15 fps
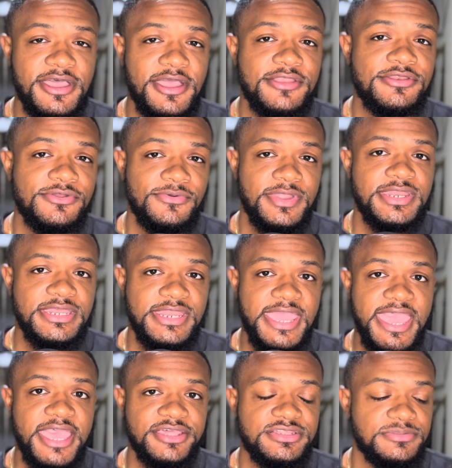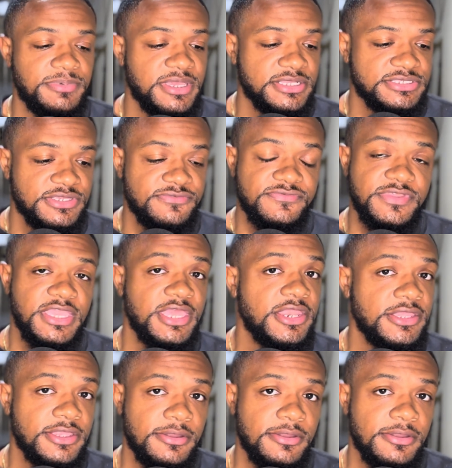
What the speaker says: underrated aspect of getting